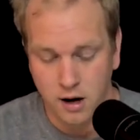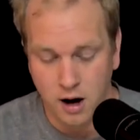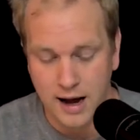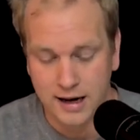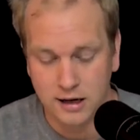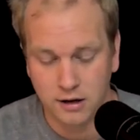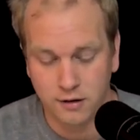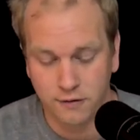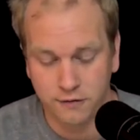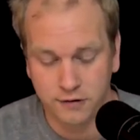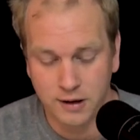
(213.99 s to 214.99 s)
I can
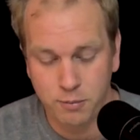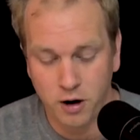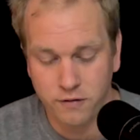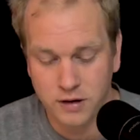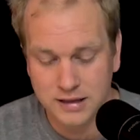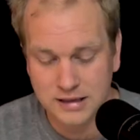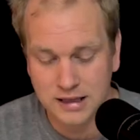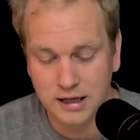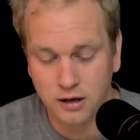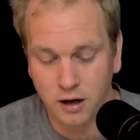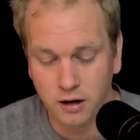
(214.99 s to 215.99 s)
flip over the
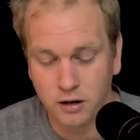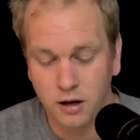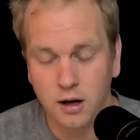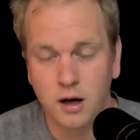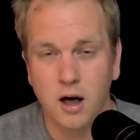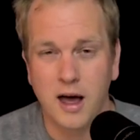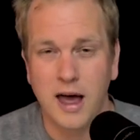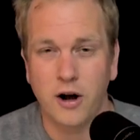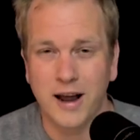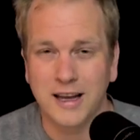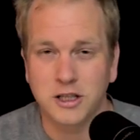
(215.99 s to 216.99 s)
sticky note and
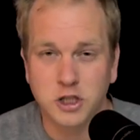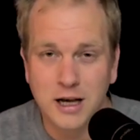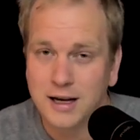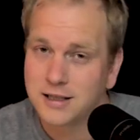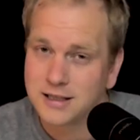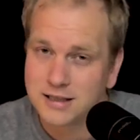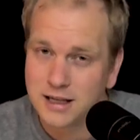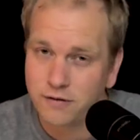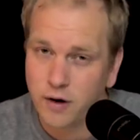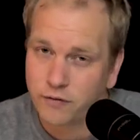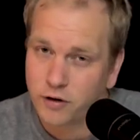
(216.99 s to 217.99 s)
I can check to see
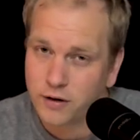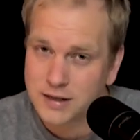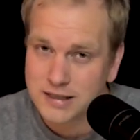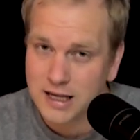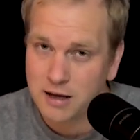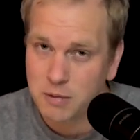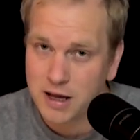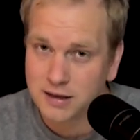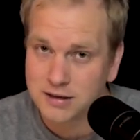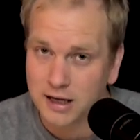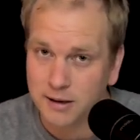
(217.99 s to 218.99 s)
if I've got the same
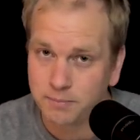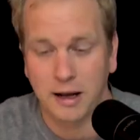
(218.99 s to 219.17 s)
answer.